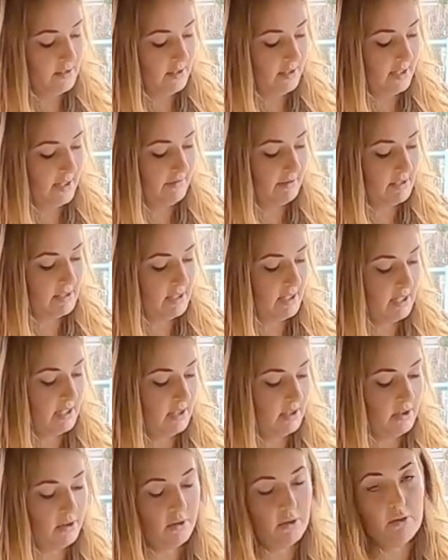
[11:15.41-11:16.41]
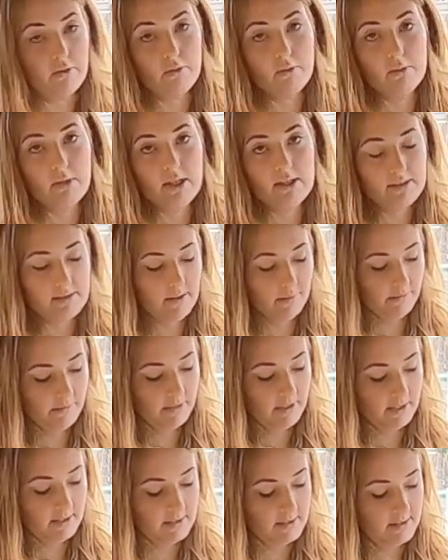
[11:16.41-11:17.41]
I guarantee you, you'll get
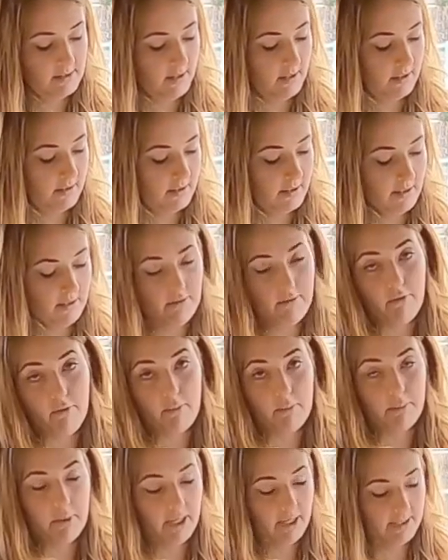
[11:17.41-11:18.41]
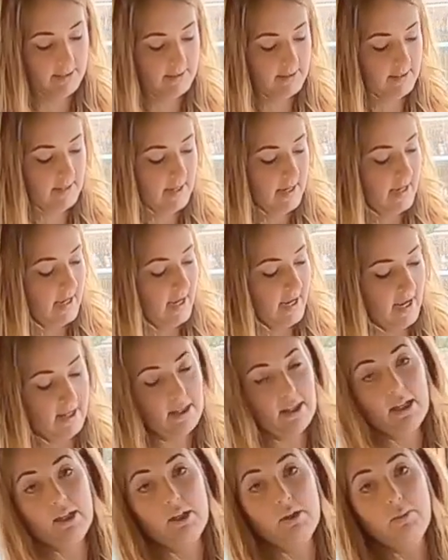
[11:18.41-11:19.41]
something stuck in the wrong place,
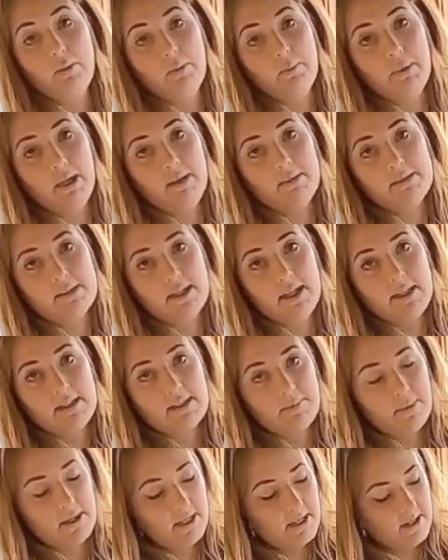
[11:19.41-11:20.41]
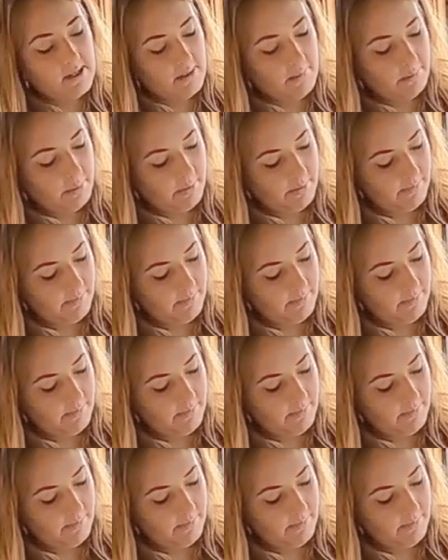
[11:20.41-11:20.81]
and then you won't be able to get it back up.